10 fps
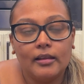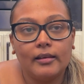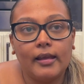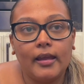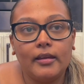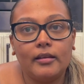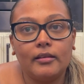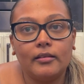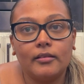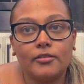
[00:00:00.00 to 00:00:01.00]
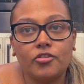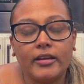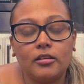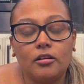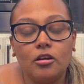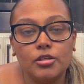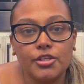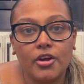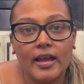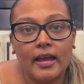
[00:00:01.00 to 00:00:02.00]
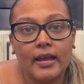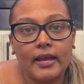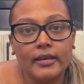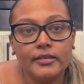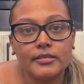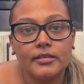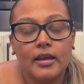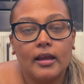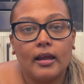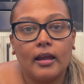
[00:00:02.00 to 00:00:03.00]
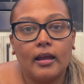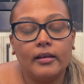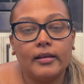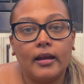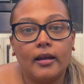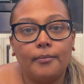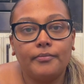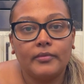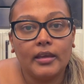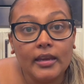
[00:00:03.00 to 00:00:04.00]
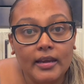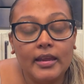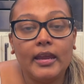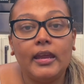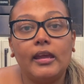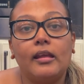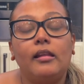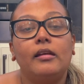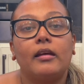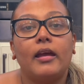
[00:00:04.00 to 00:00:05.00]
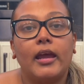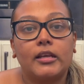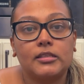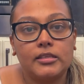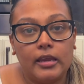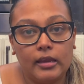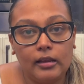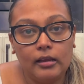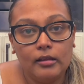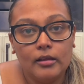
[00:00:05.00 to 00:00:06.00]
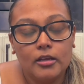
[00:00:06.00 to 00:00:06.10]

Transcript: like try to close your eyes and inhale, exhale.